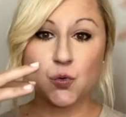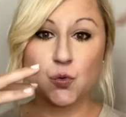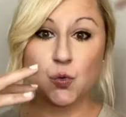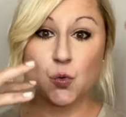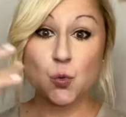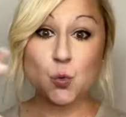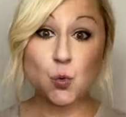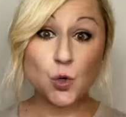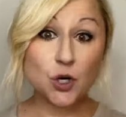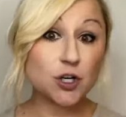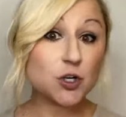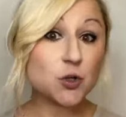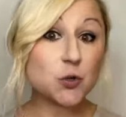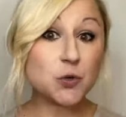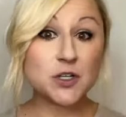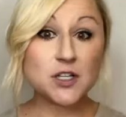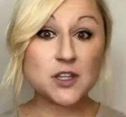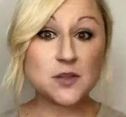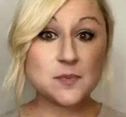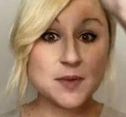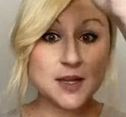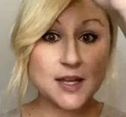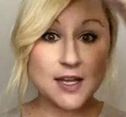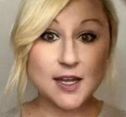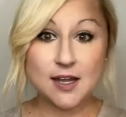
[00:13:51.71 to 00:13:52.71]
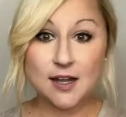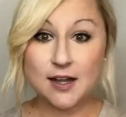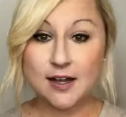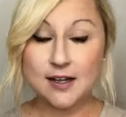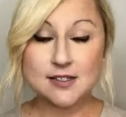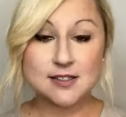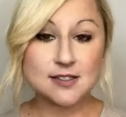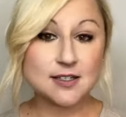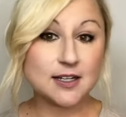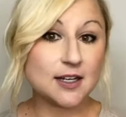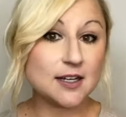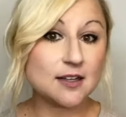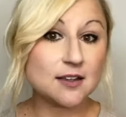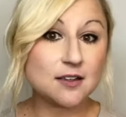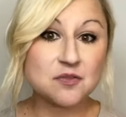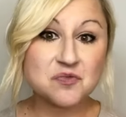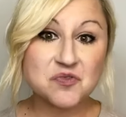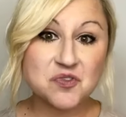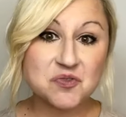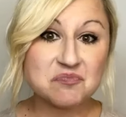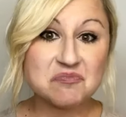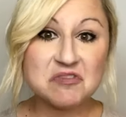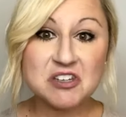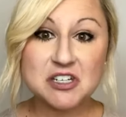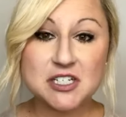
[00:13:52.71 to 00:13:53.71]
work with me as like
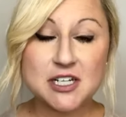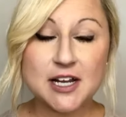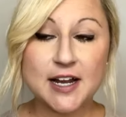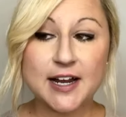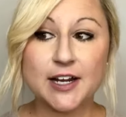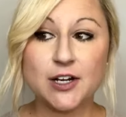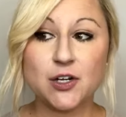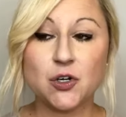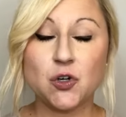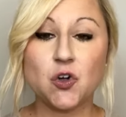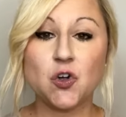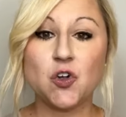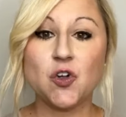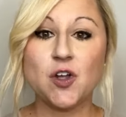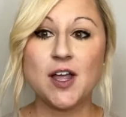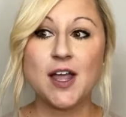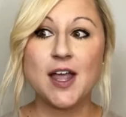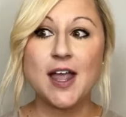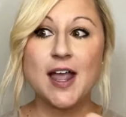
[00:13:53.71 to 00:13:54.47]
the title,